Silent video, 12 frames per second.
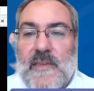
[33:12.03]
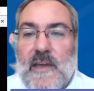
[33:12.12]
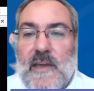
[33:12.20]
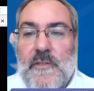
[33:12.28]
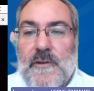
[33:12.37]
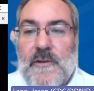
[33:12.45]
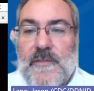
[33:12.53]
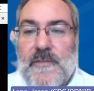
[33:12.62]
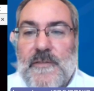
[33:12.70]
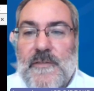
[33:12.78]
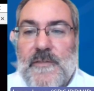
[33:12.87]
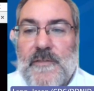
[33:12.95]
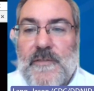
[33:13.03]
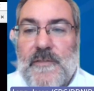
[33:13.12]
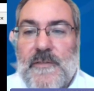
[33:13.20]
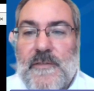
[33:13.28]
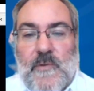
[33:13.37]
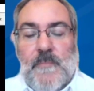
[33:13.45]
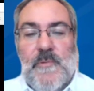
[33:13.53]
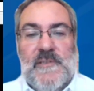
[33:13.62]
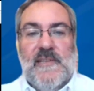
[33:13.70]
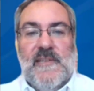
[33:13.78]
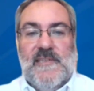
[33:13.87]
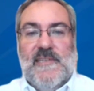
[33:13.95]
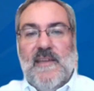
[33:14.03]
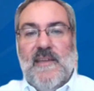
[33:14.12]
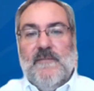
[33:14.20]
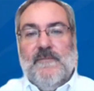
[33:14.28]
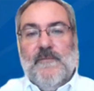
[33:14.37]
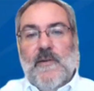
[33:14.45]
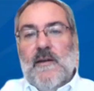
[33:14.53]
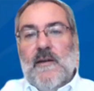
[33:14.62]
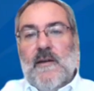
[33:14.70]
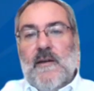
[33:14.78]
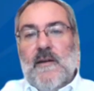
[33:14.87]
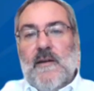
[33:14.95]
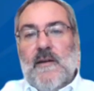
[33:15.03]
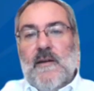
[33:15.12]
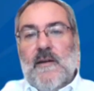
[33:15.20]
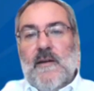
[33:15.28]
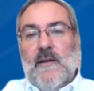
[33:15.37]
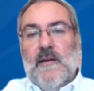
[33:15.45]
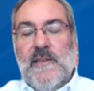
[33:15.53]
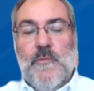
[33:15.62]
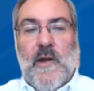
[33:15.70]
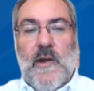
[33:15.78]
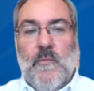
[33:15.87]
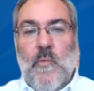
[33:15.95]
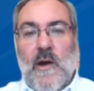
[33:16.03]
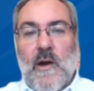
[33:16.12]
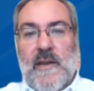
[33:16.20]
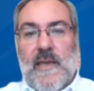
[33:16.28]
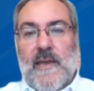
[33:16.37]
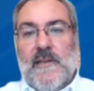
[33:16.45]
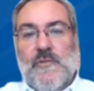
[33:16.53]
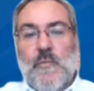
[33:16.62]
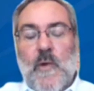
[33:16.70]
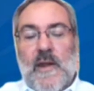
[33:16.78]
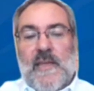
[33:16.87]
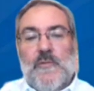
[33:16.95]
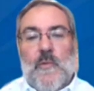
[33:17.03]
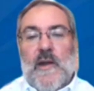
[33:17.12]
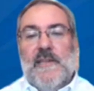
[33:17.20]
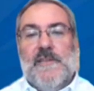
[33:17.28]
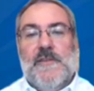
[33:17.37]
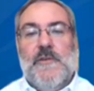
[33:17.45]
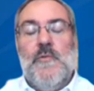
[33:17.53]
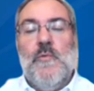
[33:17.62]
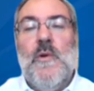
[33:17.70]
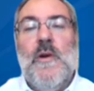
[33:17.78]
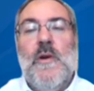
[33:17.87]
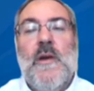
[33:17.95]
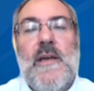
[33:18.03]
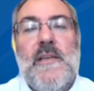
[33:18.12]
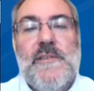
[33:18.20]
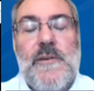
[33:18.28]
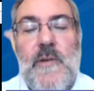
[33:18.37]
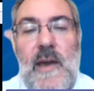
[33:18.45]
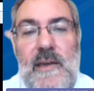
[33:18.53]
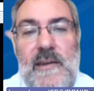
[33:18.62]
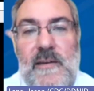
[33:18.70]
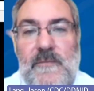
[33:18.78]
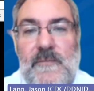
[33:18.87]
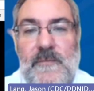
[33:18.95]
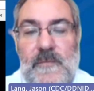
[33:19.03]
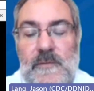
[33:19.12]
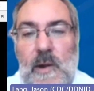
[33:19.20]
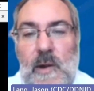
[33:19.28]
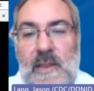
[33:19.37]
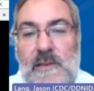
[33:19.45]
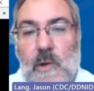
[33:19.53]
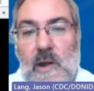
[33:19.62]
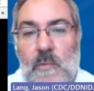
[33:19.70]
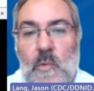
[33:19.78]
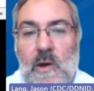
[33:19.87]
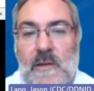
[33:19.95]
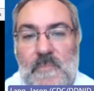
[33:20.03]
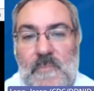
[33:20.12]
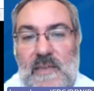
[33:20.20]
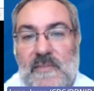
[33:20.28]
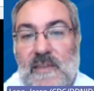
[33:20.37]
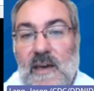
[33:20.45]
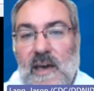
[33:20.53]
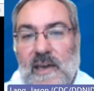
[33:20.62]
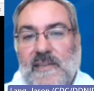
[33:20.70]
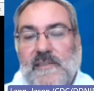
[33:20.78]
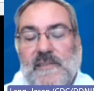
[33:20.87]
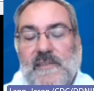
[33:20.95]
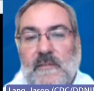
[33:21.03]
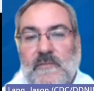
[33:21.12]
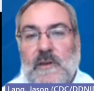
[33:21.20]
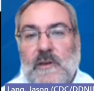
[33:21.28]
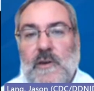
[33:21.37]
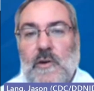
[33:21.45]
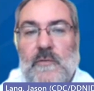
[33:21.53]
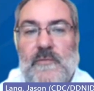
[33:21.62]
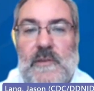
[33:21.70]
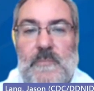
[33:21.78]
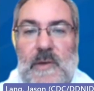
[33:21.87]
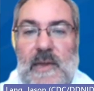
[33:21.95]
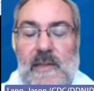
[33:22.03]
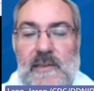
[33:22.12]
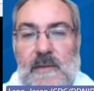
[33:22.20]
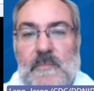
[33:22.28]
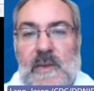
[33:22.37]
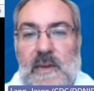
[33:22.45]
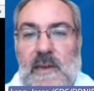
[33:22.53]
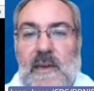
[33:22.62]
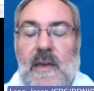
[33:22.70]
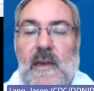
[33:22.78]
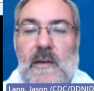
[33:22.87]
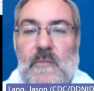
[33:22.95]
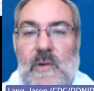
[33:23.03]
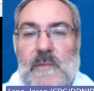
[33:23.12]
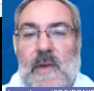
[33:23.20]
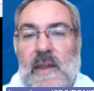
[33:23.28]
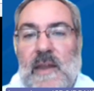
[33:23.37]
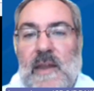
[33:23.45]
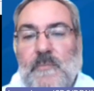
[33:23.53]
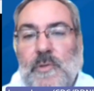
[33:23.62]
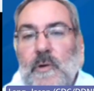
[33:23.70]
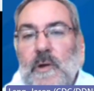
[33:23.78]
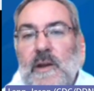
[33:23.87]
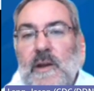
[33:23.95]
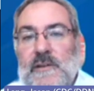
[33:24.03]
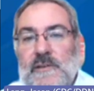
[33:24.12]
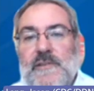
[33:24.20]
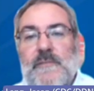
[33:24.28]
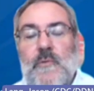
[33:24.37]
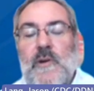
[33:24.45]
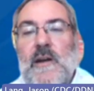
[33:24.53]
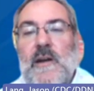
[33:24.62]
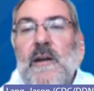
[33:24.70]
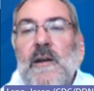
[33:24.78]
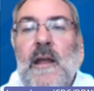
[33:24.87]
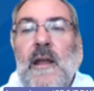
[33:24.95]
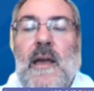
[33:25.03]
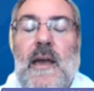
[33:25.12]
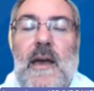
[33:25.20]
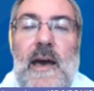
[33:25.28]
The other thing is this represents data from 2021 and 2022. So kind of 2021 being the height of the COVID pandemic, when many employers were